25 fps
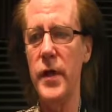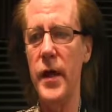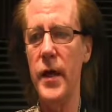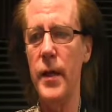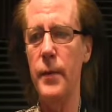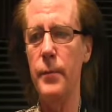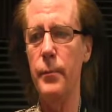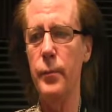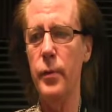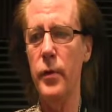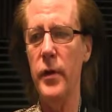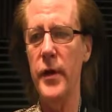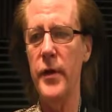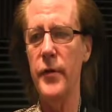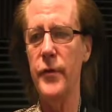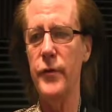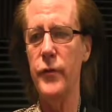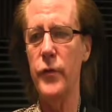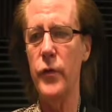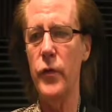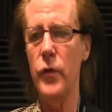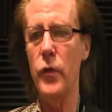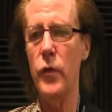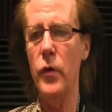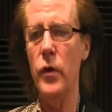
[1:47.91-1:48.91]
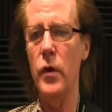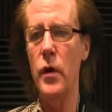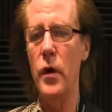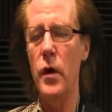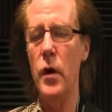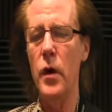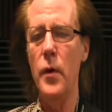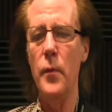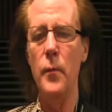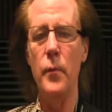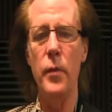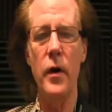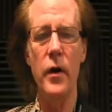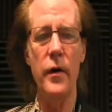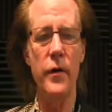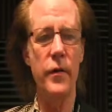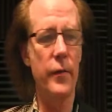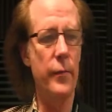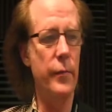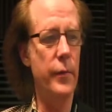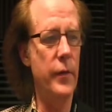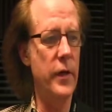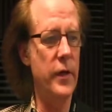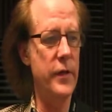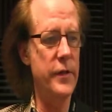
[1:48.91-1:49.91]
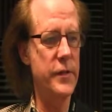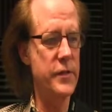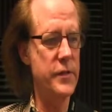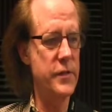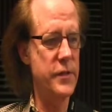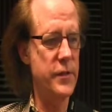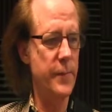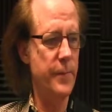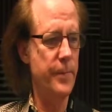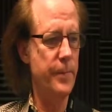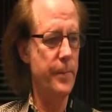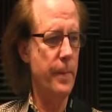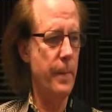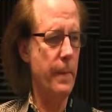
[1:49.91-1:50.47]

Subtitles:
and play through part of the piece.